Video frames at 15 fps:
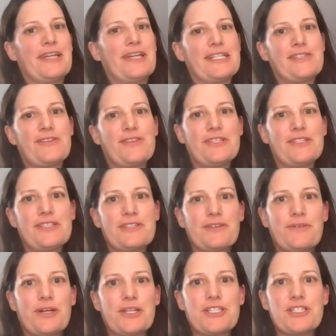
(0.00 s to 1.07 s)
okay, so this is a
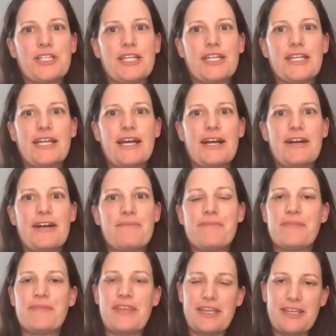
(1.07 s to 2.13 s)
question um,
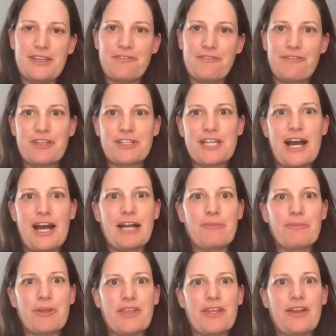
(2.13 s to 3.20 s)
thanking you for the talk,
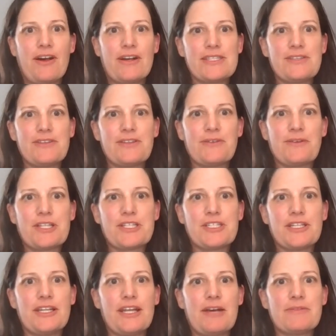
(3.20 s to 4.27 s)
but then also the
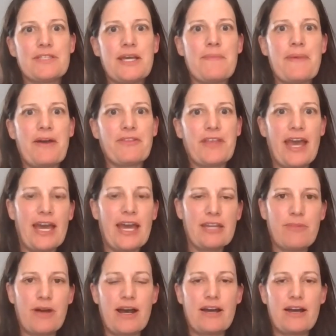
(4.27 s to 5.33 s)
question is about the head
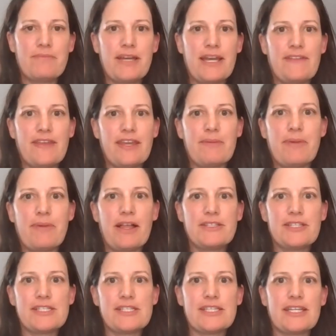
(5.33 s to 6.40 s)
bob, and they
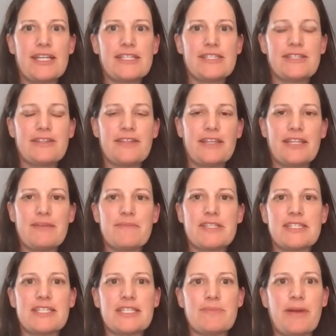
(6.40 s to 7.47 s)
apologize in case that they
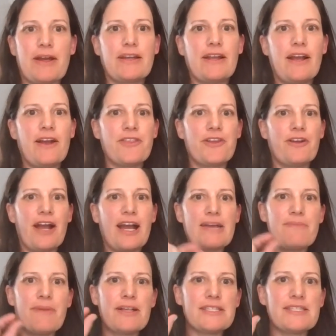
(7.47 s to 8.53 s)
missed this part. Are their
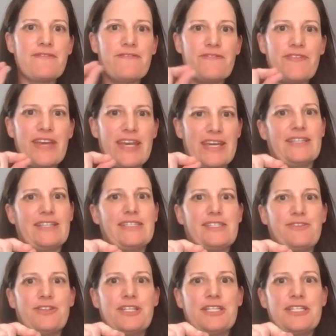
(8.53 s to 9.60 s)
eyeballs fixed,
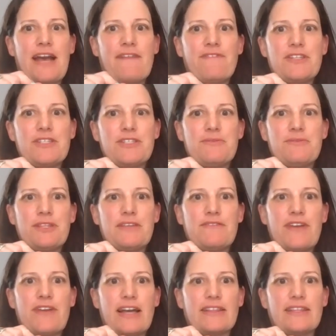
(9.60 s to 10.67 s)
or does it have to do with the
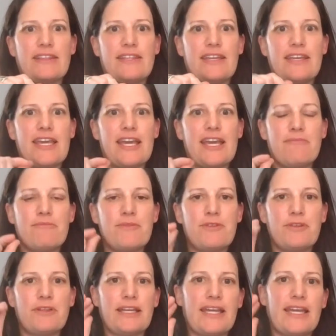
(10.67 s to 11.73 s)
fact that they can't move?
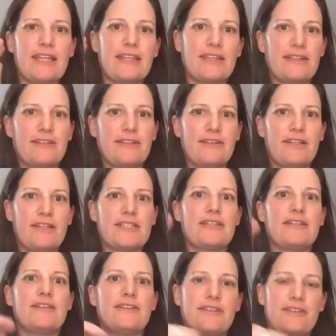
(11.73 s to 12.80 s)
Like, can't is
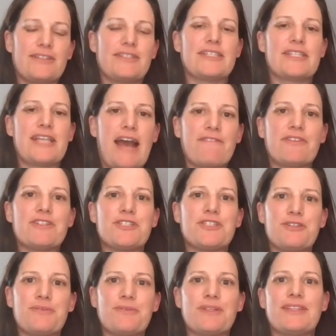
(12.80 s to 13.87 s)
it? Does it have to
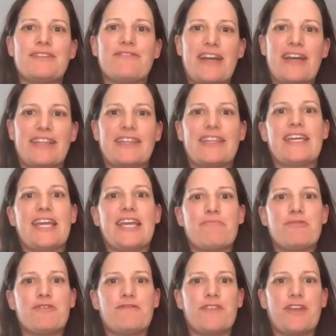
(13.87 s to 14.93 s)
do with the fact that they can't
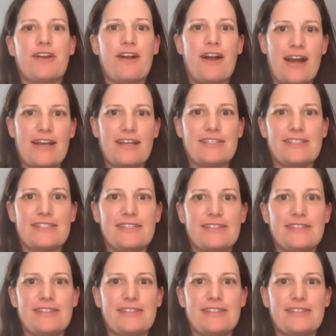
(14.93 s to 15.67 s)
move their eyes?